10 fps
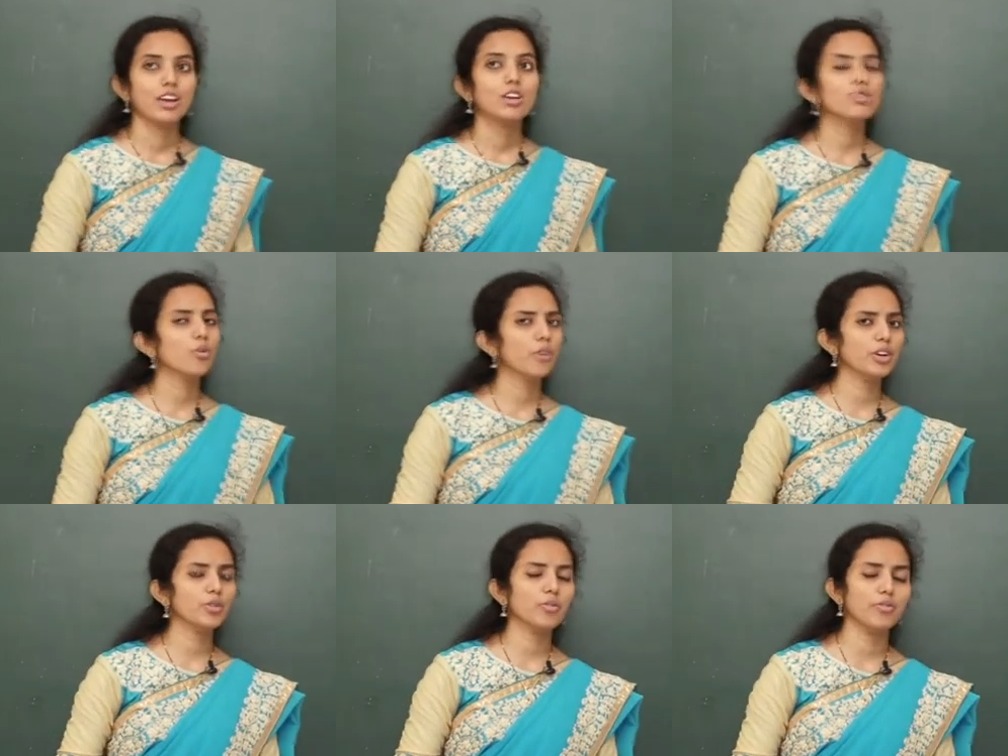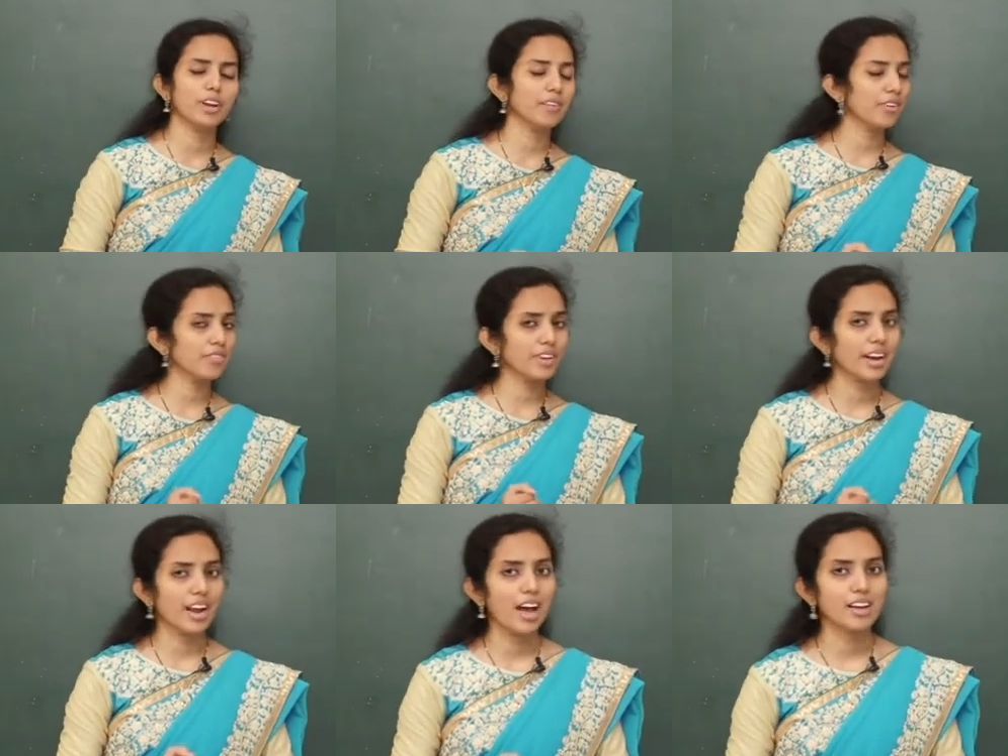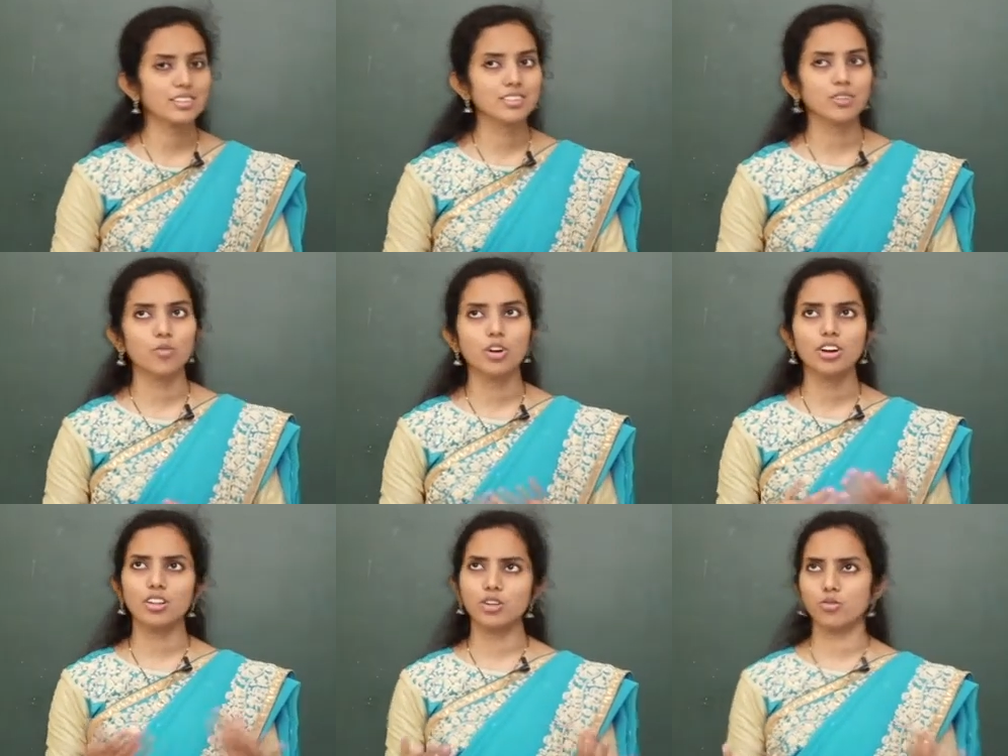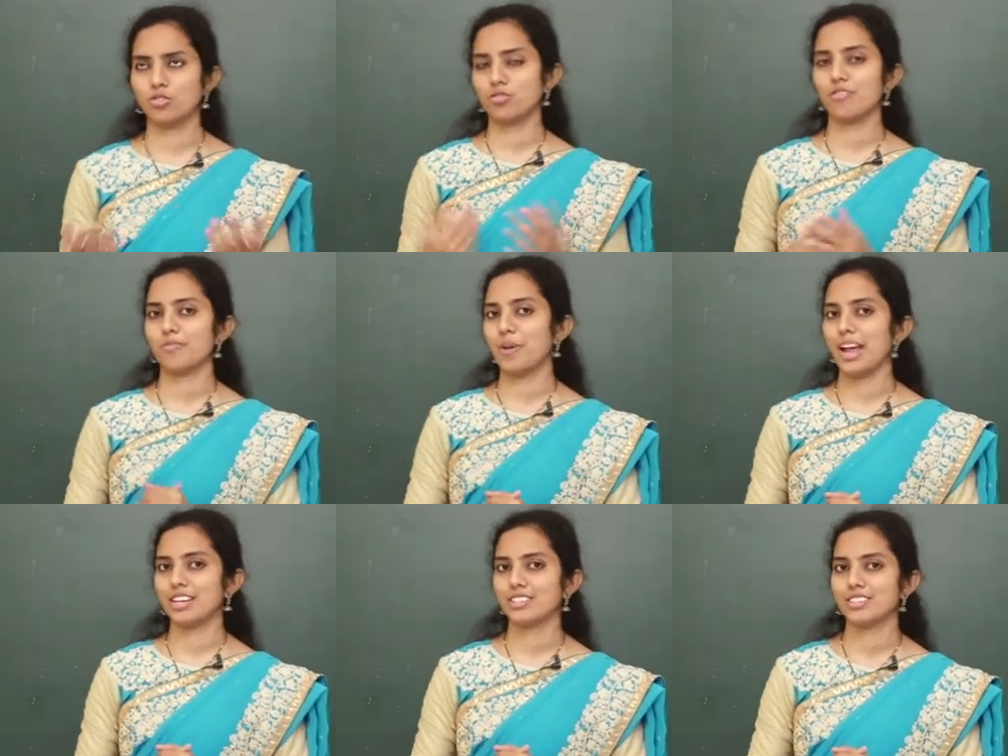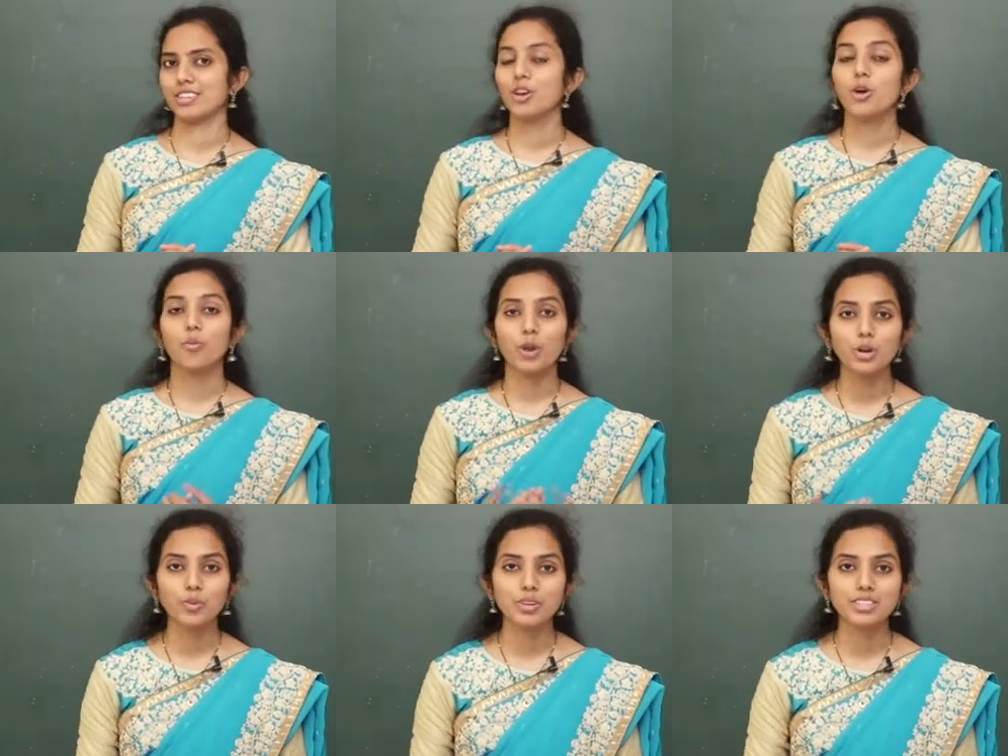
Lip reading: So whenever we are asked what are the uses of plants, what do we